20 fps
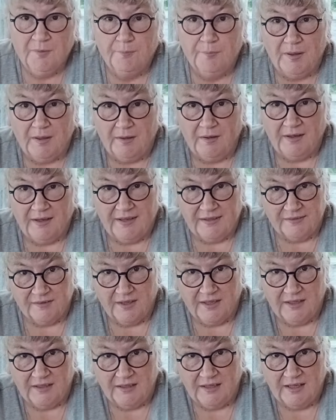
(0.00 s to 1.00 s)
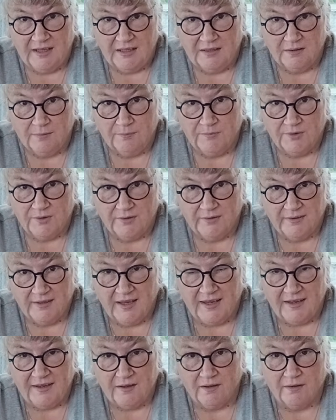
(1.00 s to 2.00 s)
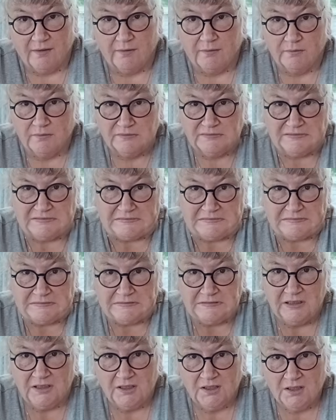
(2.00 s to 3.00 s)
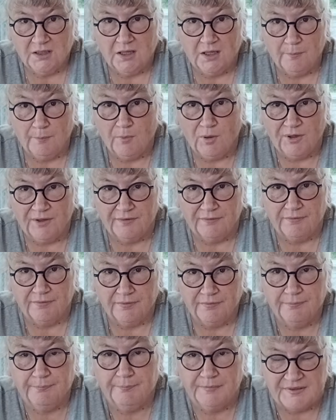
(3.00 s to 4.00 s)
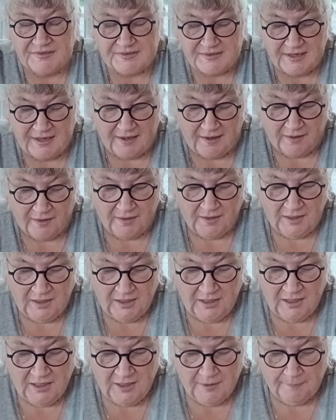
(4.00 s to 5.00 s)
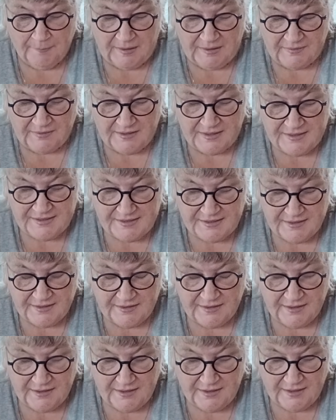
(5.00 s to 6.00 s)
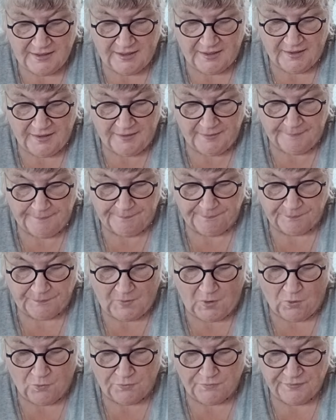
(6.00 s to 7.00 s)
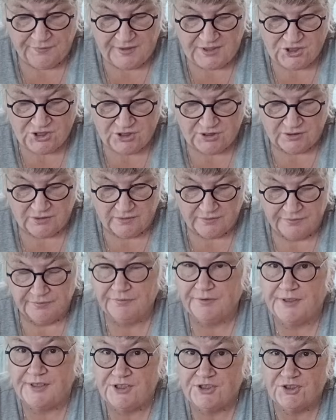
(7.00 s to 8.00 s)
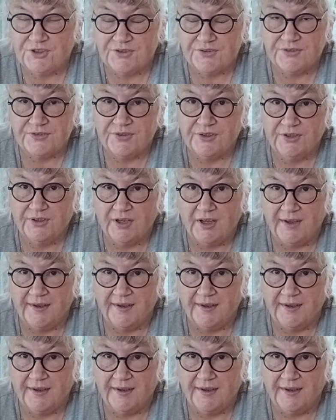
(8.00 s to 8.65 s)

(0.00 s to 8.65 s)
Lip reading: But as I hadn't had them today, I thought, oh, I might have missed out. But these are the old-fashioned freesias.